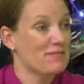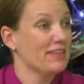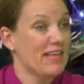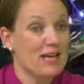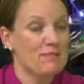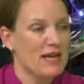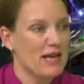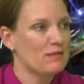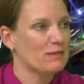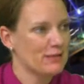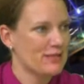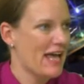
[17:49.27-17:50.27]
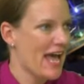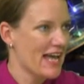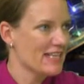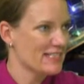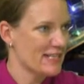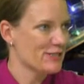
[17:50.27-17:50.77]
they'd be able to
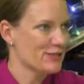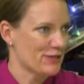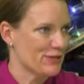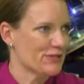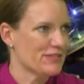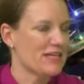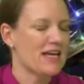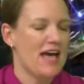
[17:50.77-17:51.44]
access those.